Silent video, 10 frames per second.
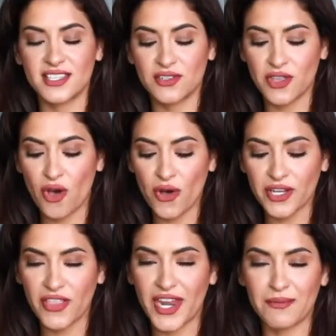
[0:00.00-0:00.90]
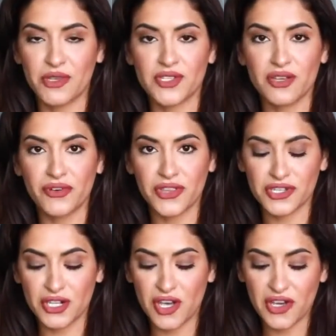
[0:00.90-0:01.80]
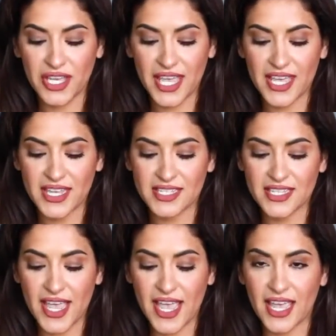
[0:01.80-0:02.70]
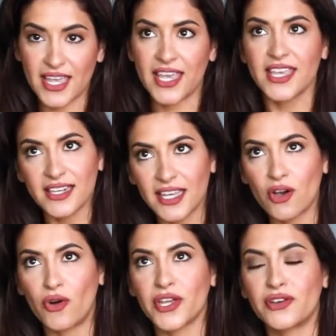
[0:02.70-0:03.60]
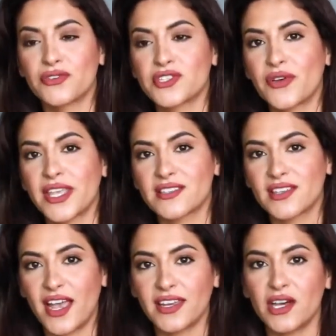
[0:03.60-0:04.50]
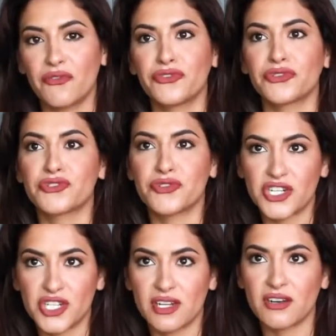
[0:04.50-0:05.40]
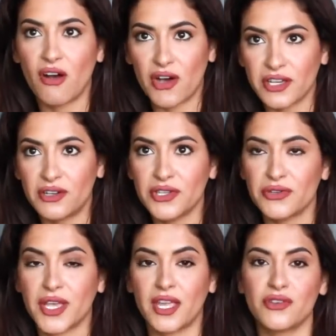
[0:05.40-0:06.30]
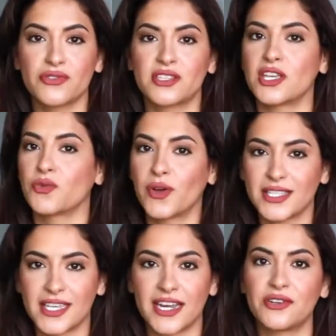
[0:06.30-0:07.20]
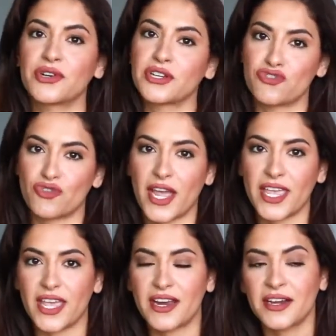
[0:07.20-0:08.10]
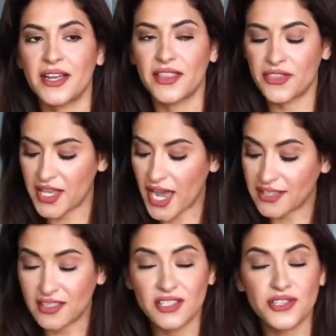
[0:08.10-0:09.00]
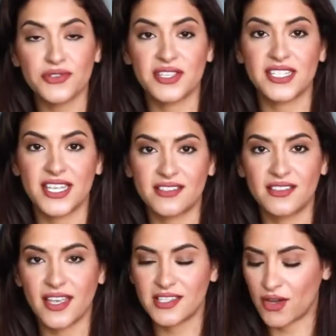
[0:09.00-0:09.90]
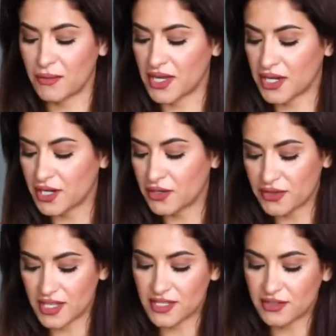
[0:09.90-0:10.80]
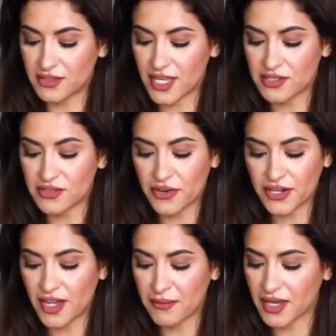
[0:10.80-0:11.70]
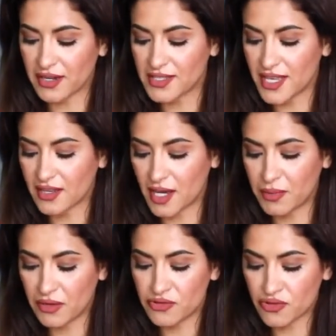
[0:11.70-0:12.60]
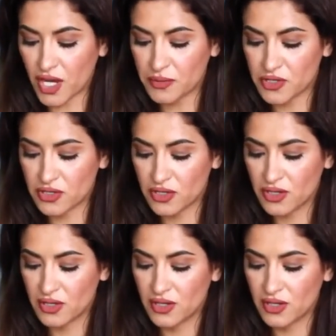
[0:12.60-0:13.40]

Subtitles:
So the oil that I'm using for this look is a healing oil, so it's kind of nutrition oil. You can use it in wet hair or dry hair. I didn't use this yesterday, so I'm gonna include this in today's tutorial. I'm gonna take a couple of drops.